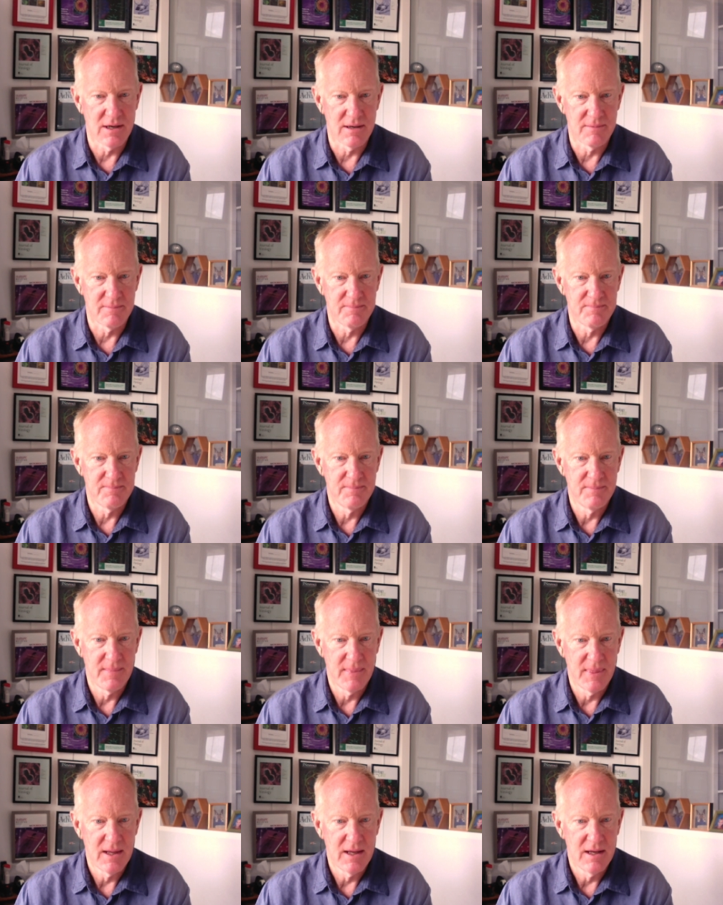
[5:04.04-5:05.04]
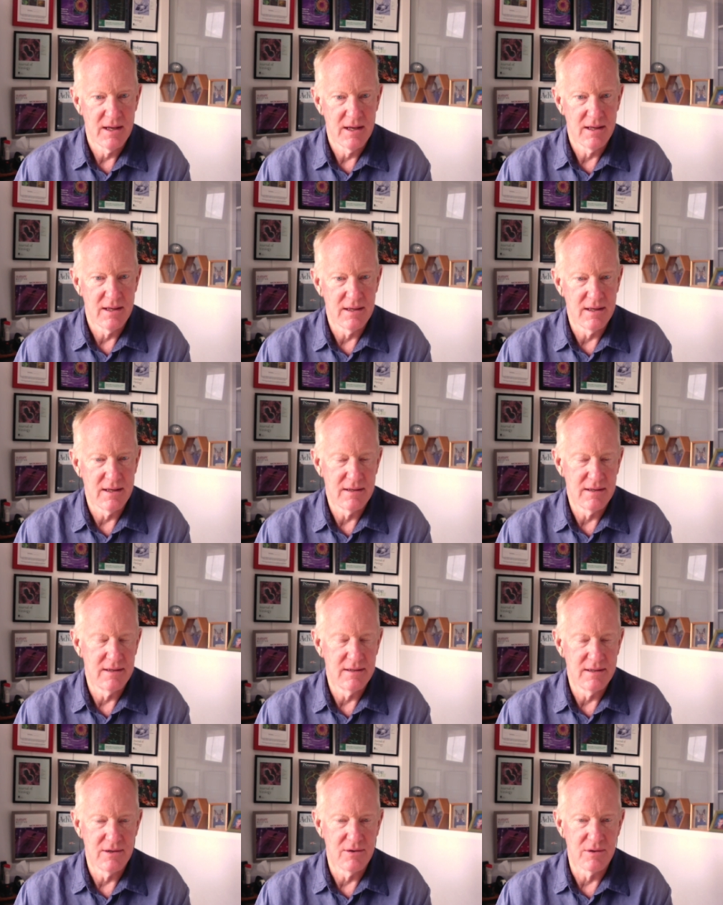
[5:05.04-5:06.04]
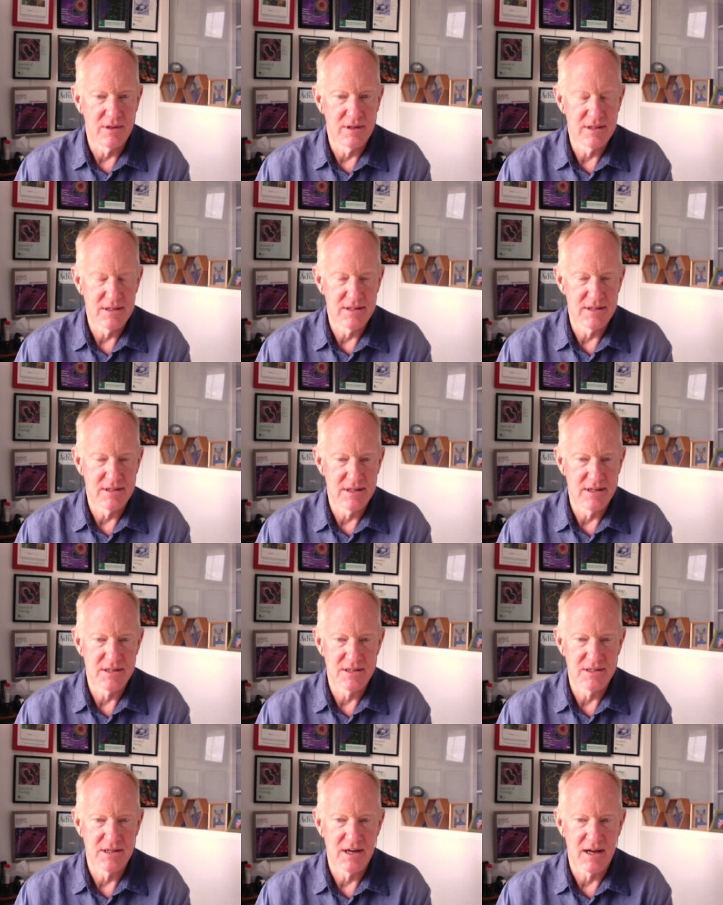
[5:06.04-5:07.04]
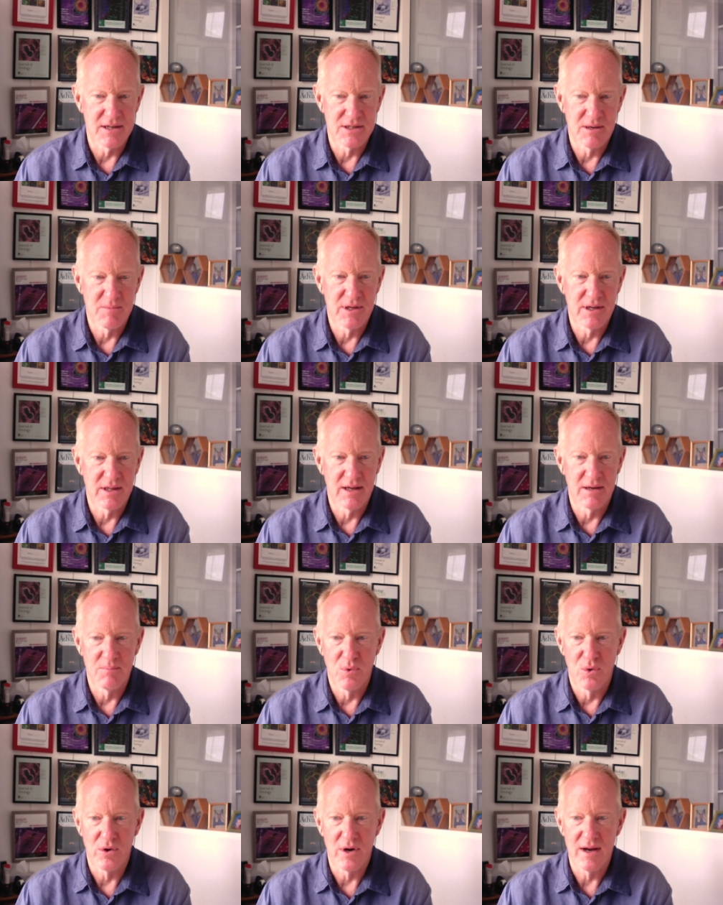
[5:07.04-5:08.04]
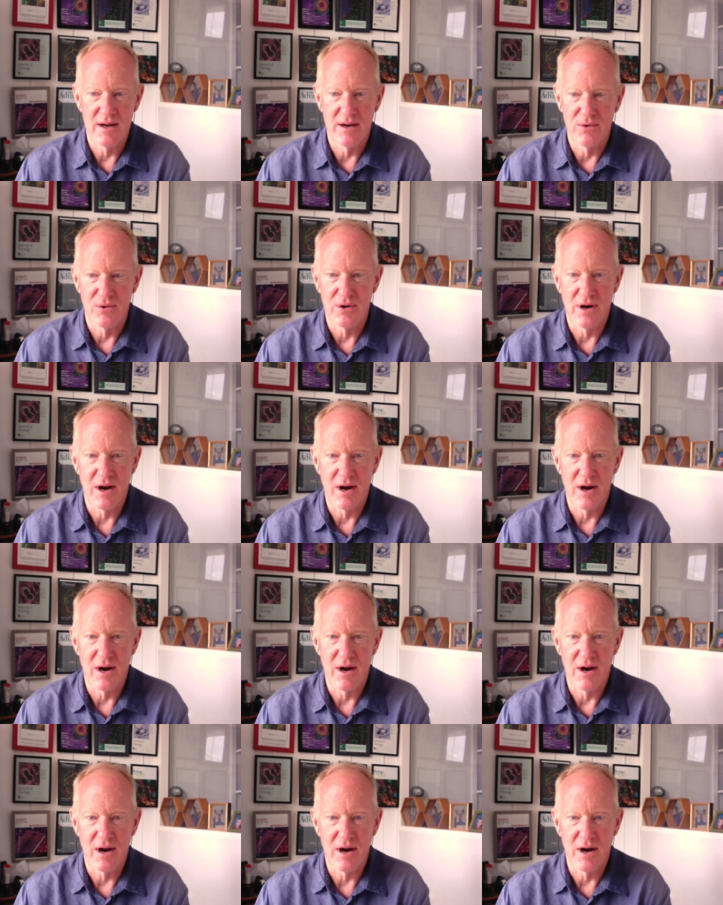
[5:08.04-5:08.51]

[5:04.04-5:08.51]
um, you know, this is this is not something that Moran or